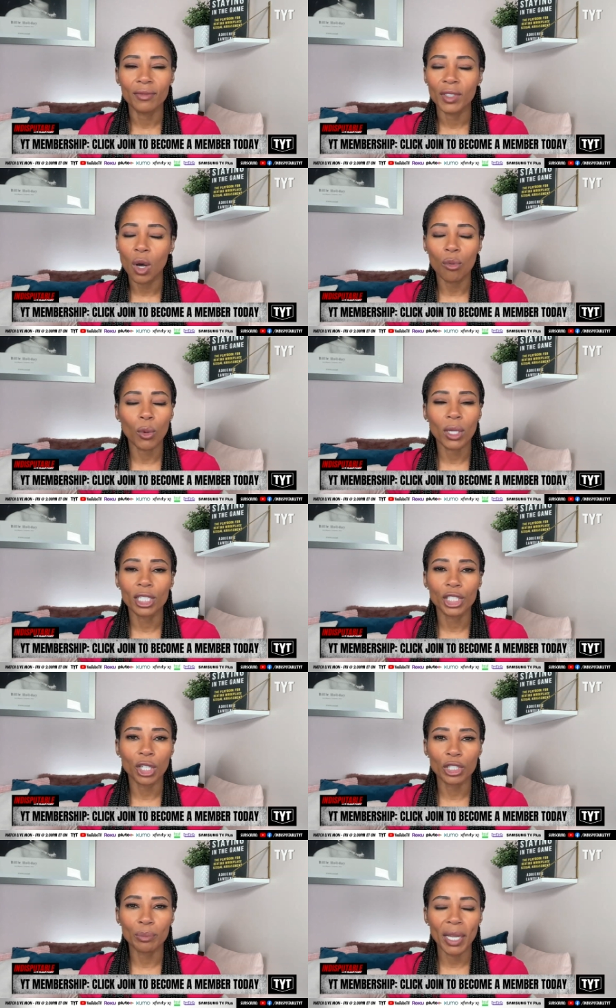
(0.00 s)
No, if we're going to
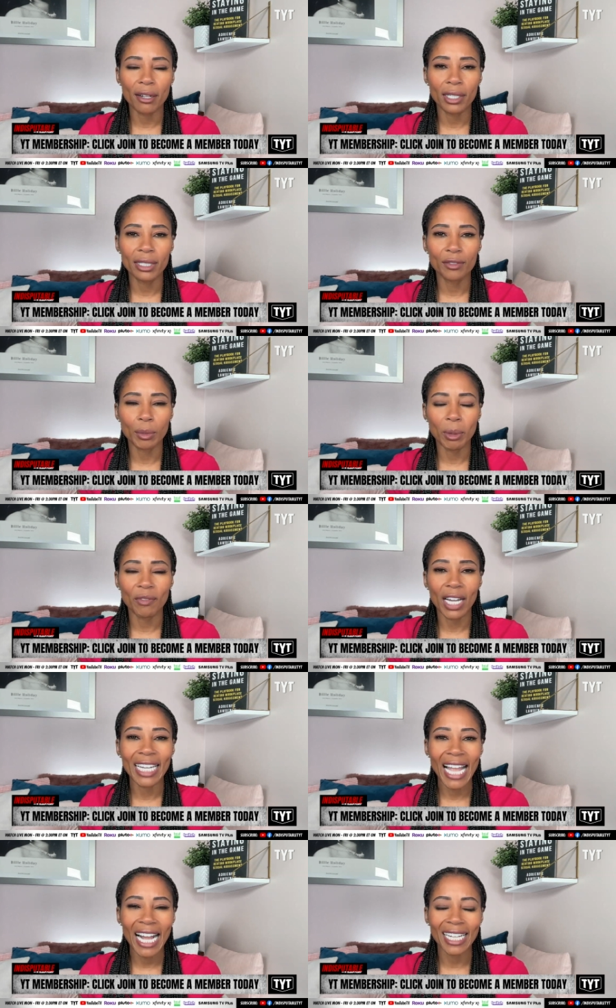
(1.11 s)
charge parents for
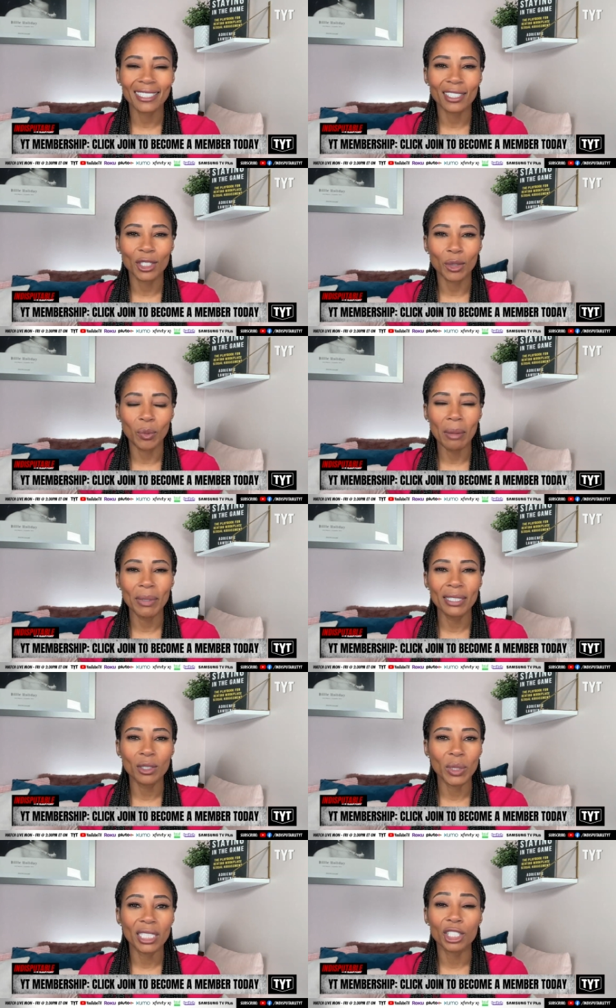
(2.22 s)
providing access to
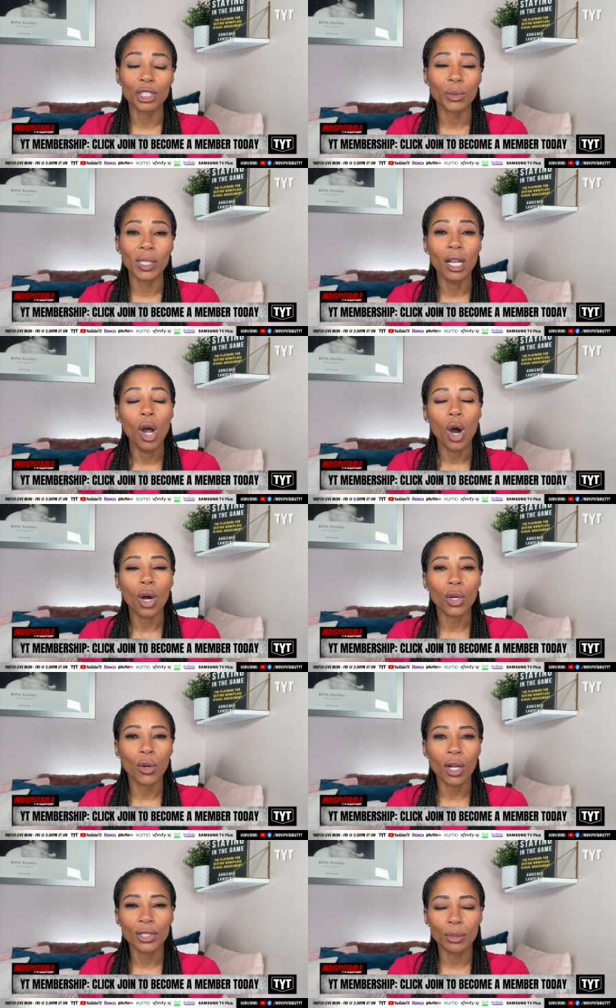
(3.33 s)
weapons, we need to do it
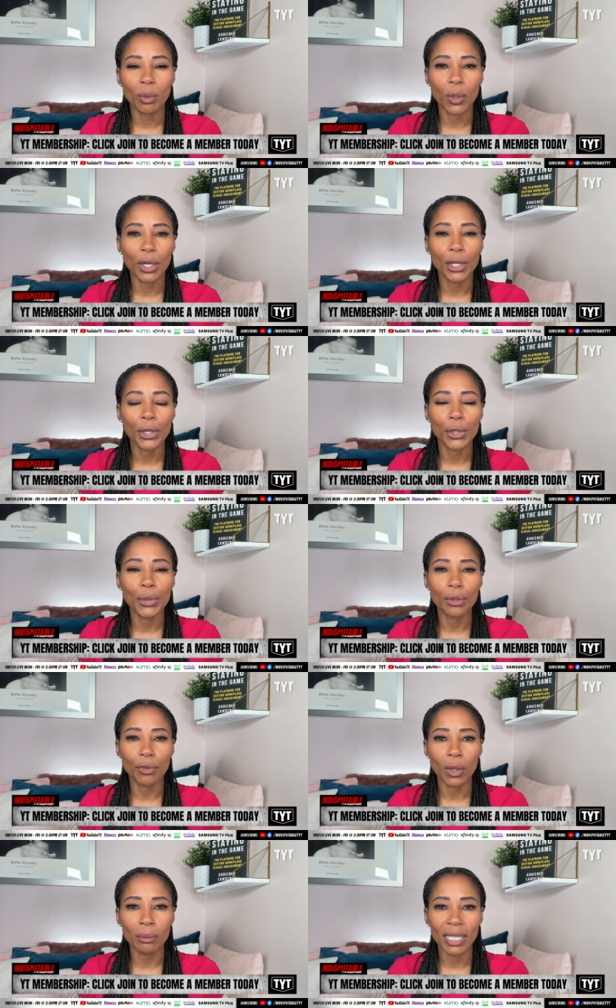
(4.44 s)
across the board
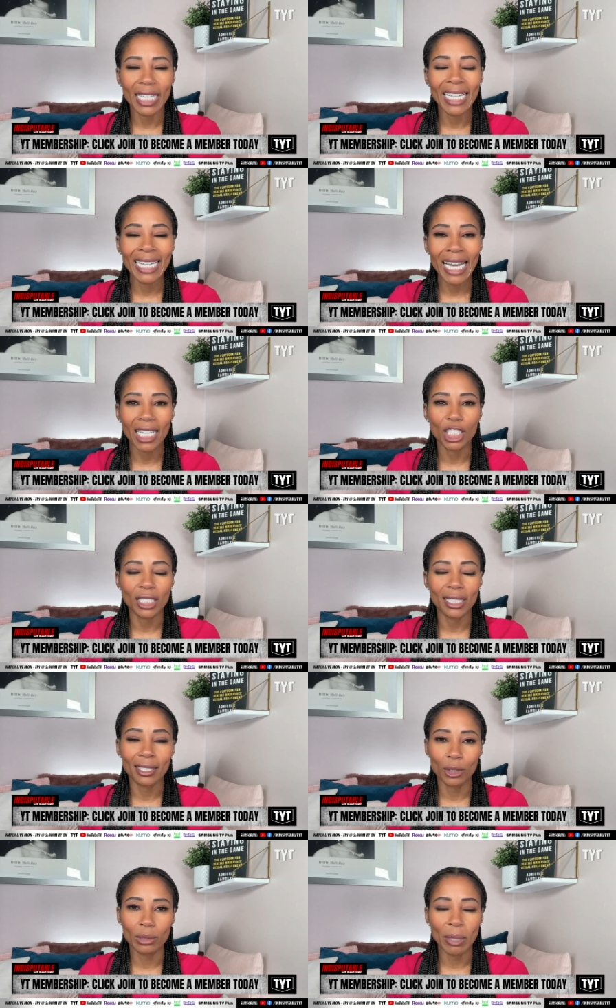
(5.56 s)
uniformly and not just
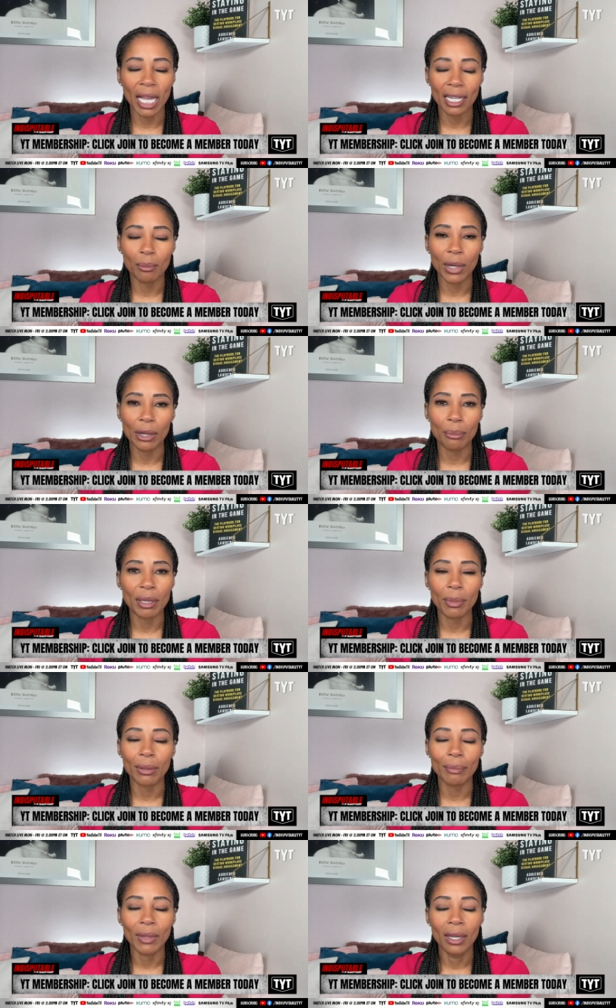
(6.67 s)
hit those black and brown
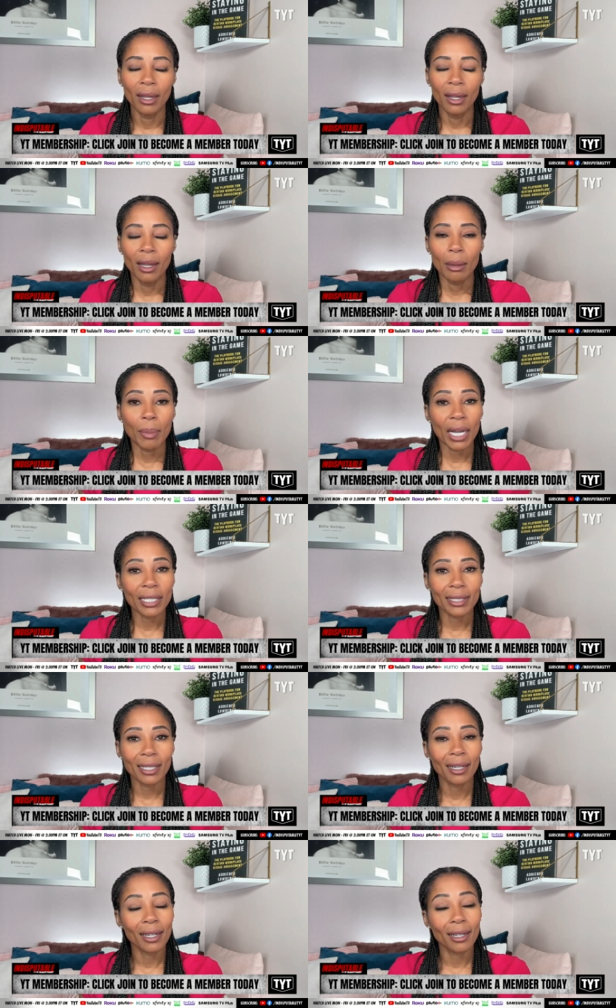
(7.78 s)
people. But
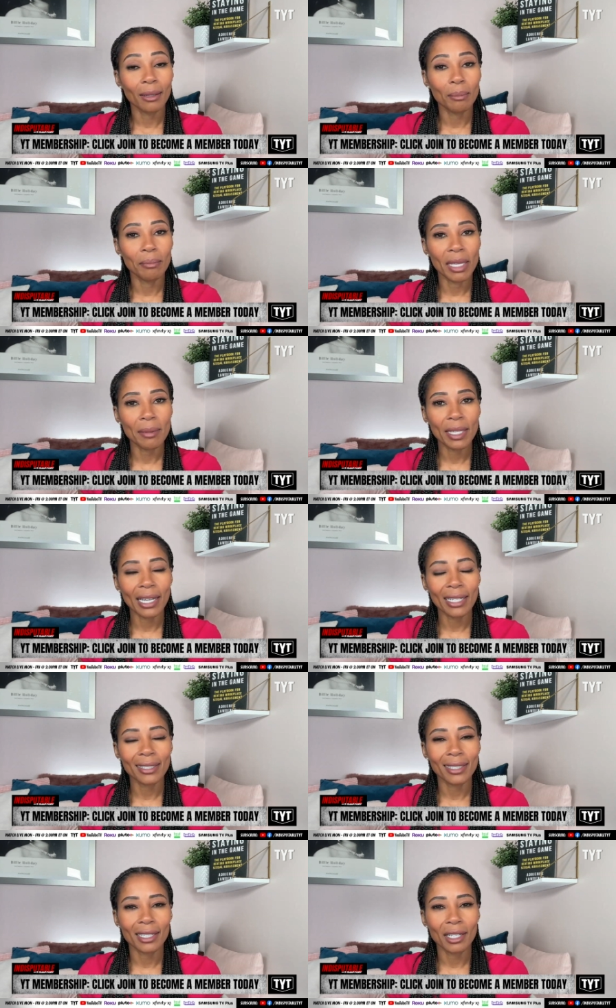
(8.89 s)
maybe that
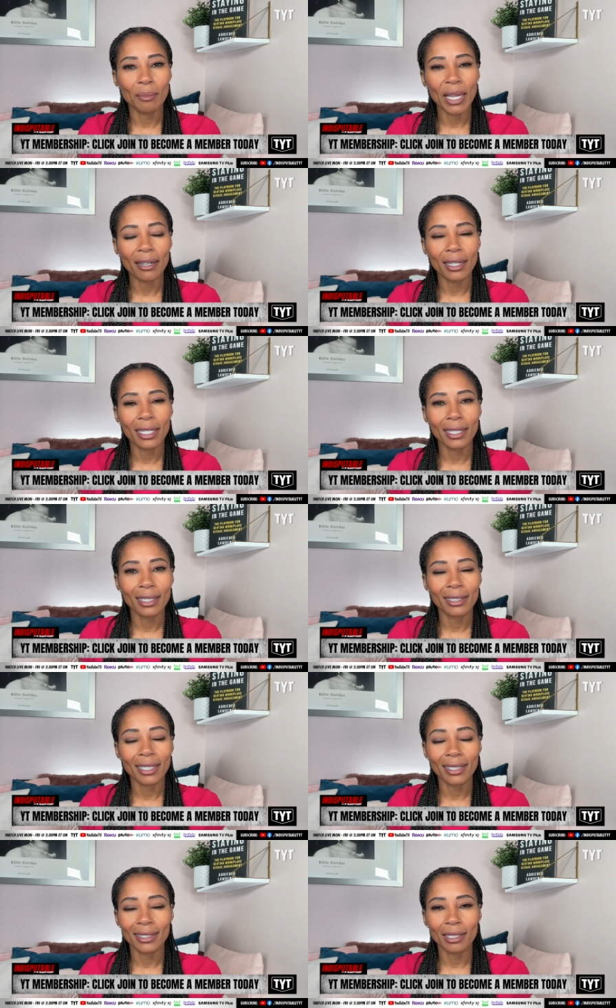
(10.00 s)
isn't an America
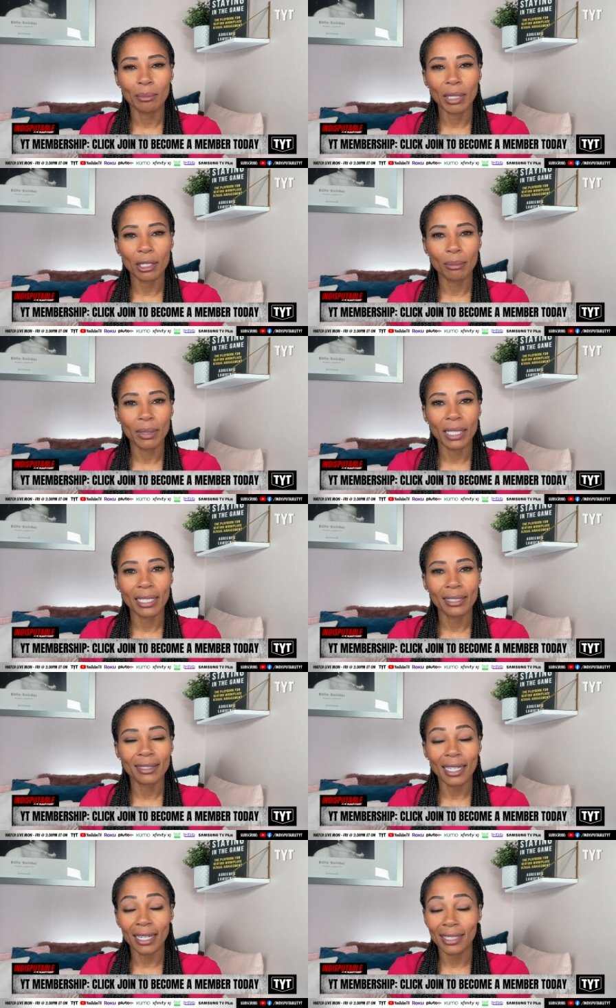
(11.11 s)
that is in a better
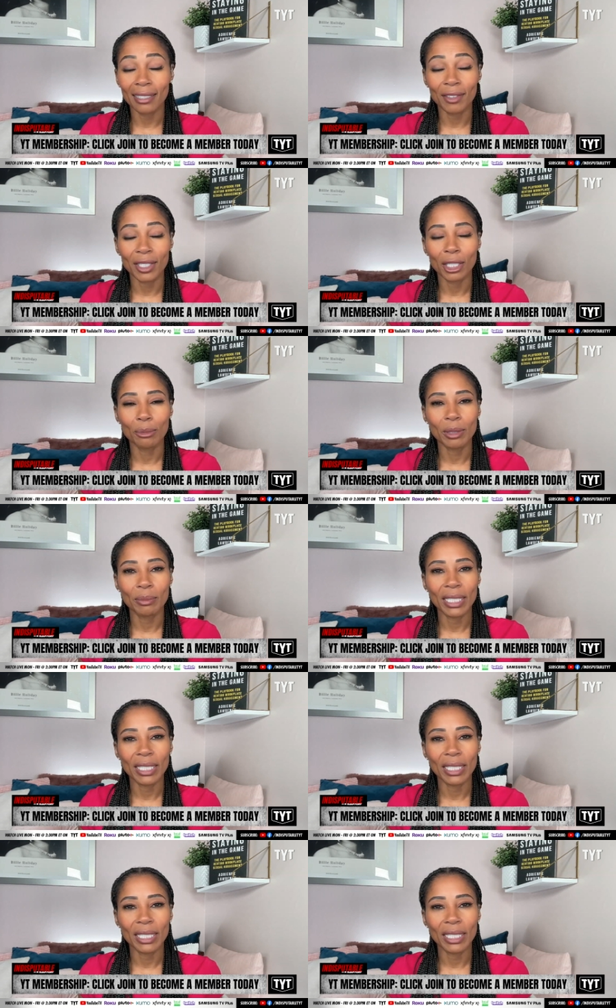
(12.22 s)
place that I definitely hope to be